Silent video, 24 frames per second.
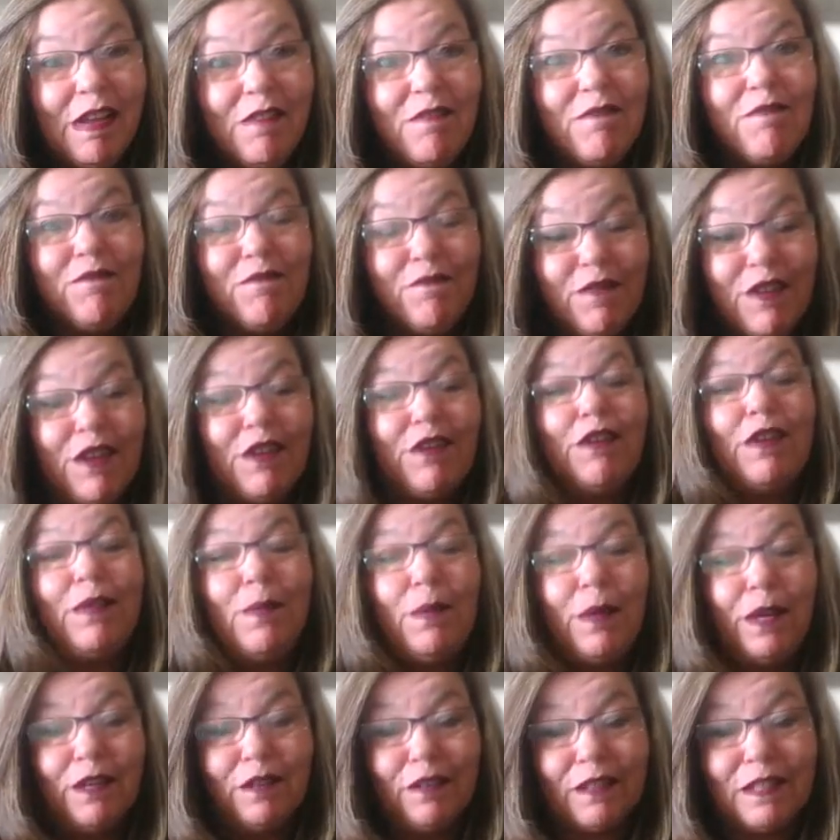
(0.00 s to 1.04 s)
very
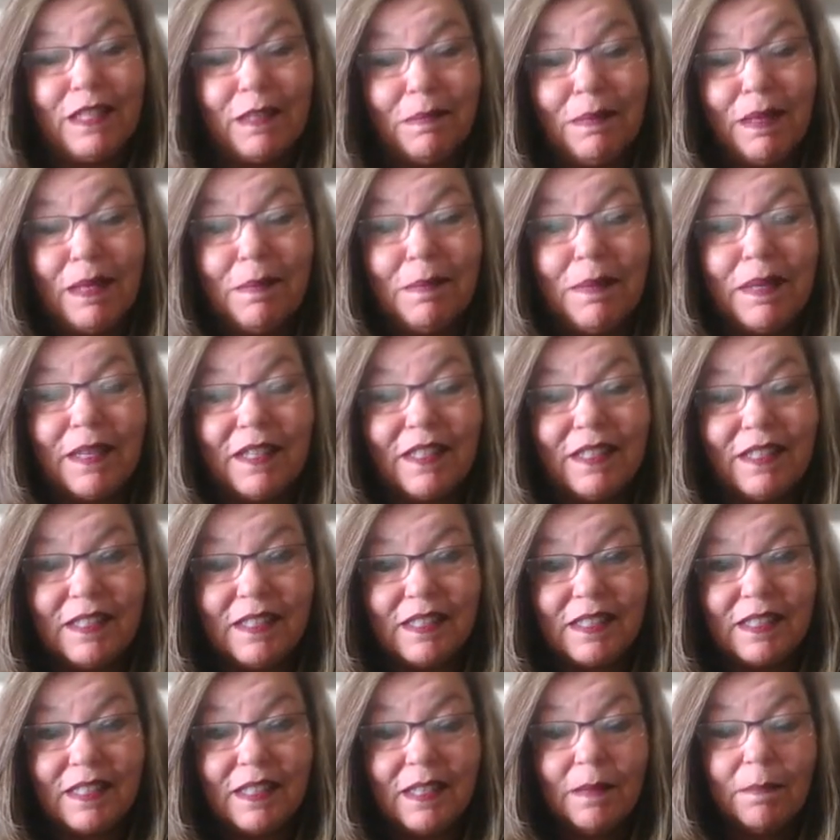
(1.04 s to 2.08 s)
weird to me
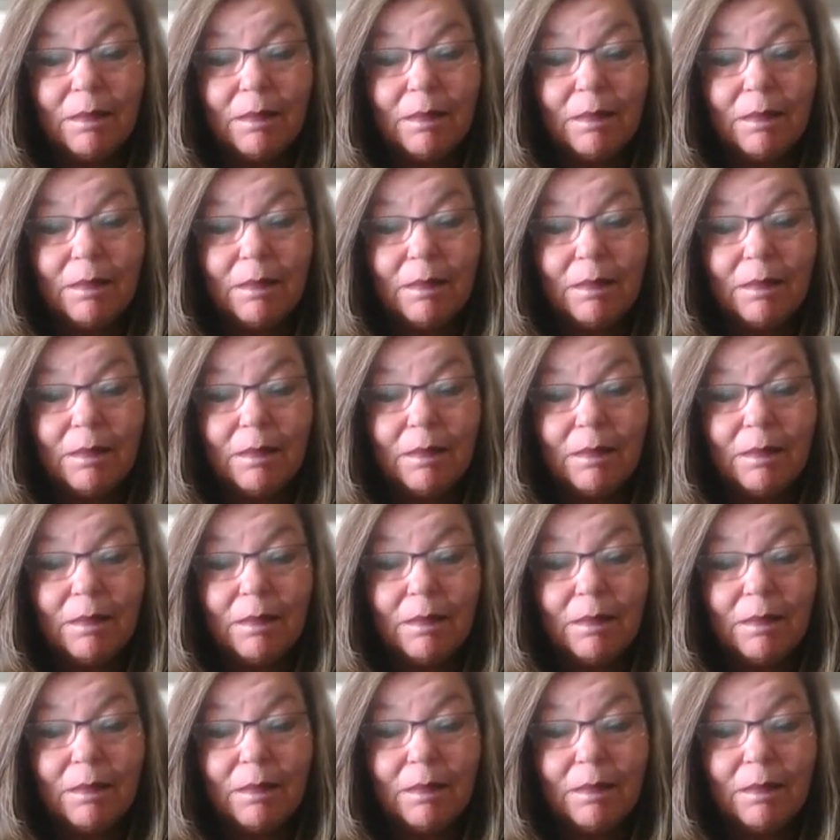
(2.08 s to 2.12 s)
because